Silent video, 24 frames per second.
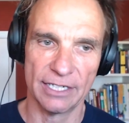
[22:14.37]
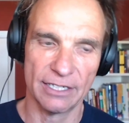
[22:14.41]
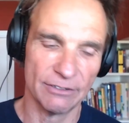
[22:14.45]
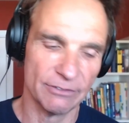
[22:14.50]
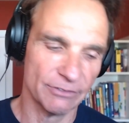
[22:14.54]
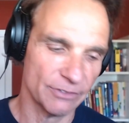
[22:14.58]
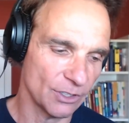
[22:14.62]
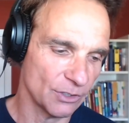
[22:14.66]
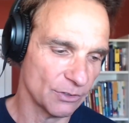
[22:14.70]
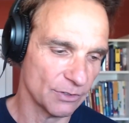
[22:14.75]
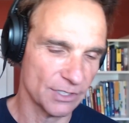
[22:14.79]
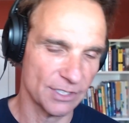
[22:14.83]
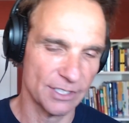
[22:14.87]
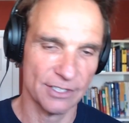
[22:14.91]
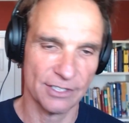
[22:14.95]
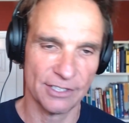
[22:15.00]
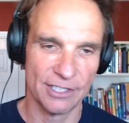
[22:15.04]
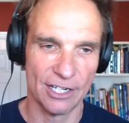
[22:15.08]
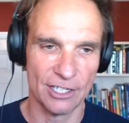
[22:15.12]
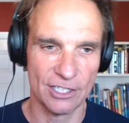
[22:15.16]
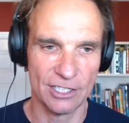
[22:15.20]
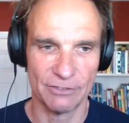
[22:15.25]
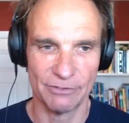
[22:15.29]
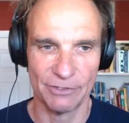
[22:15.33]
I've always
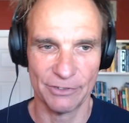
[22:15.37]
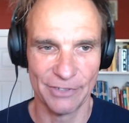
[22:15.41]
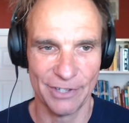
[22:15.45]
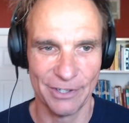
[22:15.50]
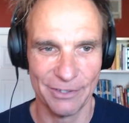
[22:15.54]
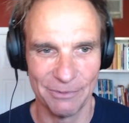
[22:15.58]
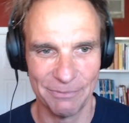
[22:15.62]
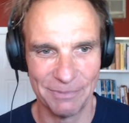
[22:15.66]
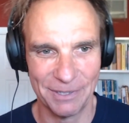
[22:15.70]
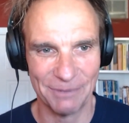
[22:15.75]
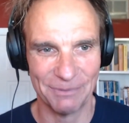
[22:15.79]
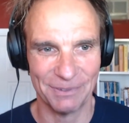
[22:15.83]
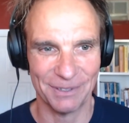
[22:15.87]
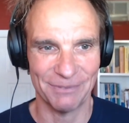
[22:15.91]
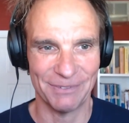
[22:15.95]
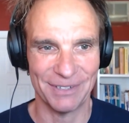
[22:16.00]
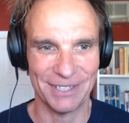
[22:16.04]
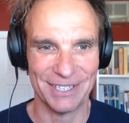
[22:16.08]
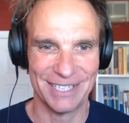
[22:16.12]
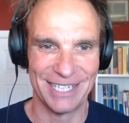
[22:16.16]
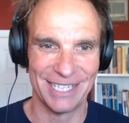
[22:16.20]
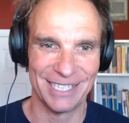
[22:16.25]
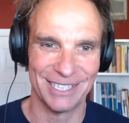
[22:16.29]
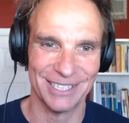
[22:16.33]
discussions with other people,
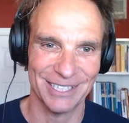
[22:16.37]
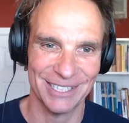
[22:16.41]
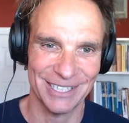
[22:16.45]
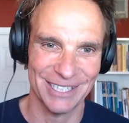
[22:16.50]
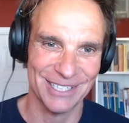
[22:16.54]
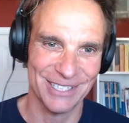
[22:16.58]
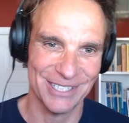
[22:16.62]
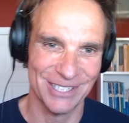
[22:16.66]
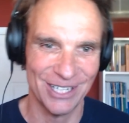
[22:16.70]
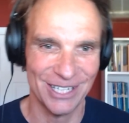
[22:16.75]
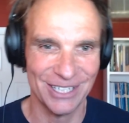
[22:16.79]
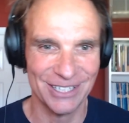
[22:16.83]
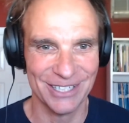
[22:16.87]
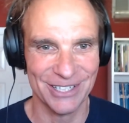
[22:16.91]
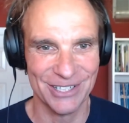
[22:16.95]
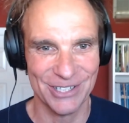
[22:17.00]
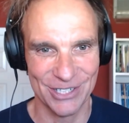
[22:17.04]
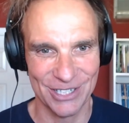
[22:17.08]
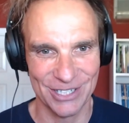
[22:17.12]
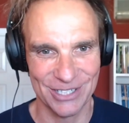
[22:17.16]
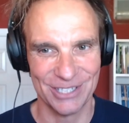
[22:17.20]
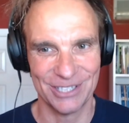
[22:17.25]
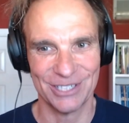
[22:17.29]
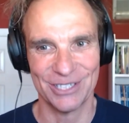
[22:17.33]
but technically it's not. It's
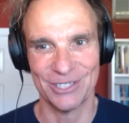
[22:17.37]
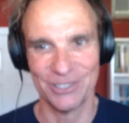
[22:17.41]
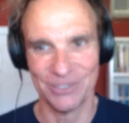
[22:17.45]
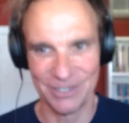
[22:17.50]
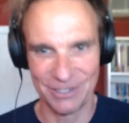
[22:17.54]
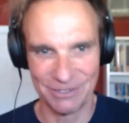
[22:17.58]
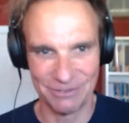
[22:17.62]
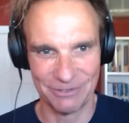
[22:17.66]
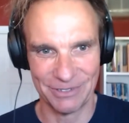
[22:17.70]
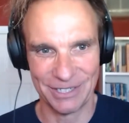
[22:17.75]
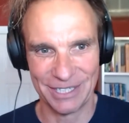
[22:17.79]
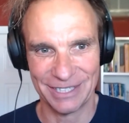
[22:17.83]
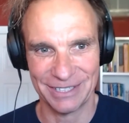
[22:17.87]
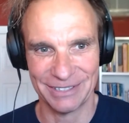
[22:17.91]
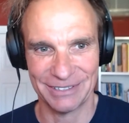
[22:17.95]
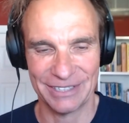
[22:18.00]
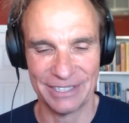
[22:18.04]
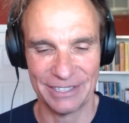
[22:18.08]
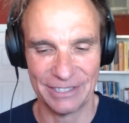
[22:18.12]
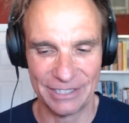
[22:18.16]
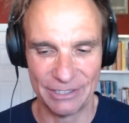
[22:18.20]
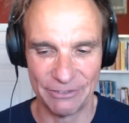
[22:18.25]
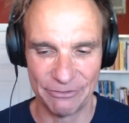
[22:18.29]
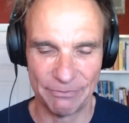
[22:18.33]
just, that we
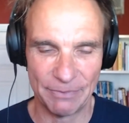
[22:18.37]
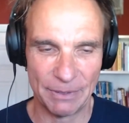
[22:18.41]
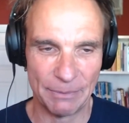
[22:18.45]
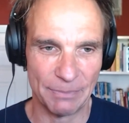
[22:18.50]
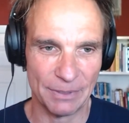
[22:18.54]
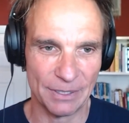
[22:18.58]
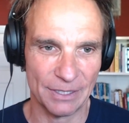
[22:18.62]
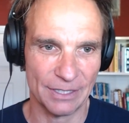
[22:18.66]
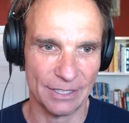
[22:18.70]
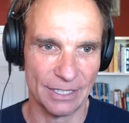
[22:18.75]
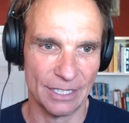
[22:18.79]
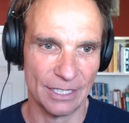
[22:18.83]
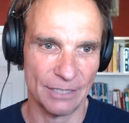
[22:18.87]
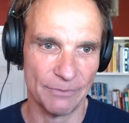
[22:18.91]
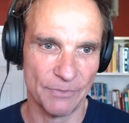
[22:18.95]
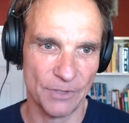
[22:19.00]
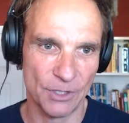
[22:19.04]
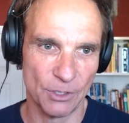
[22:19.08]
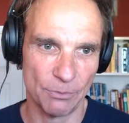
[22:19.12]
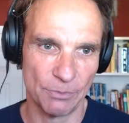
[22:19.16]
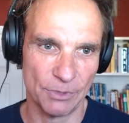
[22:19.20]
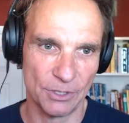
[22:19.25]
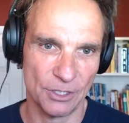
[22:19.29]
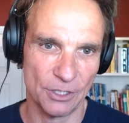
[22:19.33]
give people the
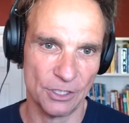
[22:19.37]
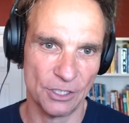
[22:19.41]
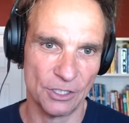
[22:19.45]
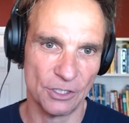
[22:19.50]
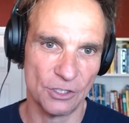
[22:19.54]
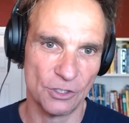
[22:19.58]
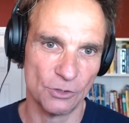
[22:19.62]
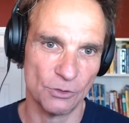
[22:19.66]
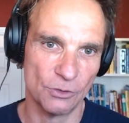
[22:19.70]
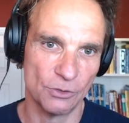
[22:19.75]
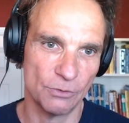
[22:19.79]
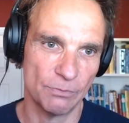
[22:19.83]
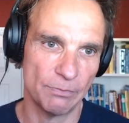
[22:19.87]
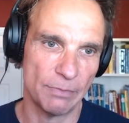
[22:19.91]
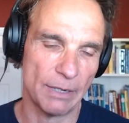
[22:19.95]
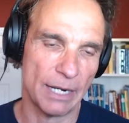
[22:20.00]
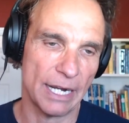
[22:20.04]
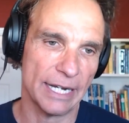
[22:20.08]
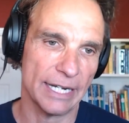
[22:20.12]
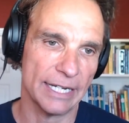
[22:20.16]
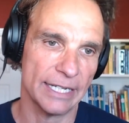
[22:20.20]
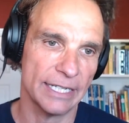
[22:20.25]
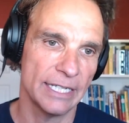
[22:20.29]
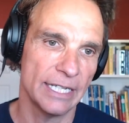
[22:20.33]
opportunity to
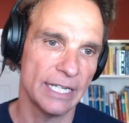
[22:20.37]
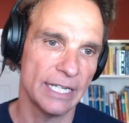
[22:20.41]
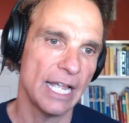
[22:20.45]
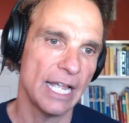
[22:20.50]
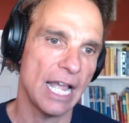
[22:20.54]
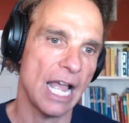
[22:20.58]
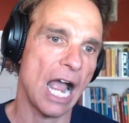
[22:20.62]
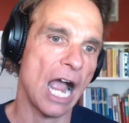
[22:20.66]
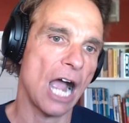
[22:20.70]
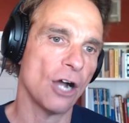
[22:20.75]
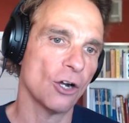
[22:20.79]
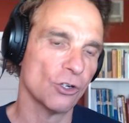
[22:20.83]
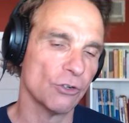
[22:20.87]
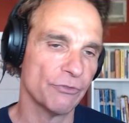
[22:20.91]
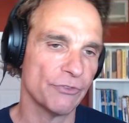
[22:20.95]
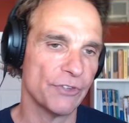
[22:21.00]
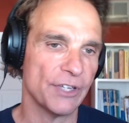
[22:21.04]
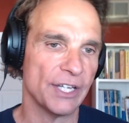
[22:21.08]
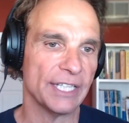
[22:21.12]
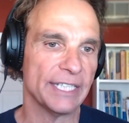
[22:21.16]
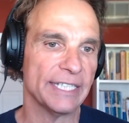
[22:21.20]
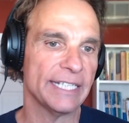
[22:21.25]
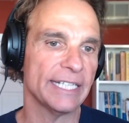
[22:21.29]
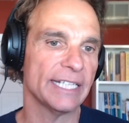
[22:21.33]
buy out of
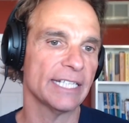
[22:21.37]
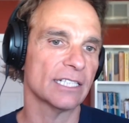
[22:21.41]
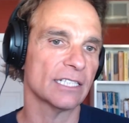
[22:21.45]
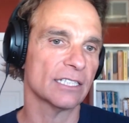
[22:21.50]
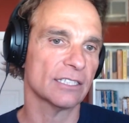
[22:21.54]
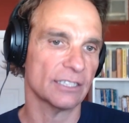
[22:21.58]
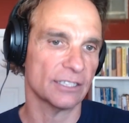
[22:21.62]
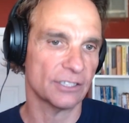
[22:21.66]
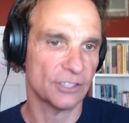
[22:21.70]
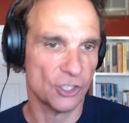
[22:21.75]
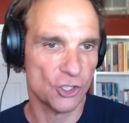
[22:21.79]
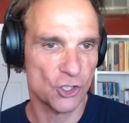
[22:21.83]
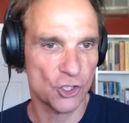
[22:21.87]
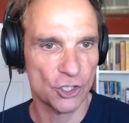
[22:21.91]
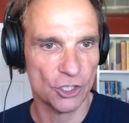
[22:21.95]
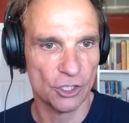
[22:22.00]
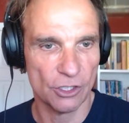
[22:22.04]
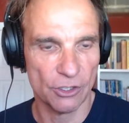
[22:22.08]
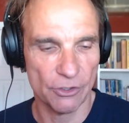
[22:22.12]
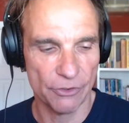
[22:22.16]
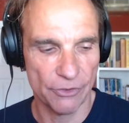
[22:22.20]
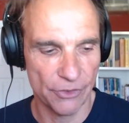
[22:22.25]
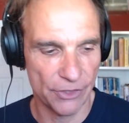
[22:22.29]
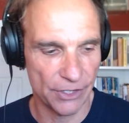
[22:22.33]
their yield
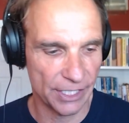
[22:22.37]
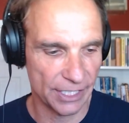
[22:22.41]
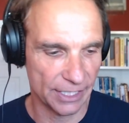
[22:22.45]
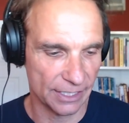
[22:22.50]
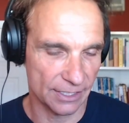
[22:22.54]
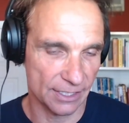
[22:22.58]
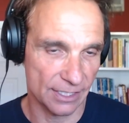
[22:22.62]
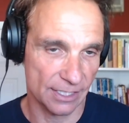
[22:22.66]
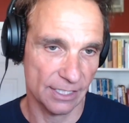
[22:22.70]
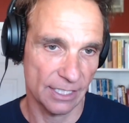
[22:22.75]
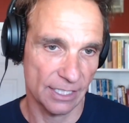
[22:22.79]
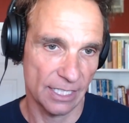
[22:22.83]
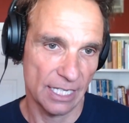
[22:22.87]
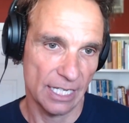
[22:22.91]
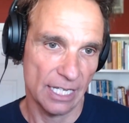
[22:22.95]
additional things.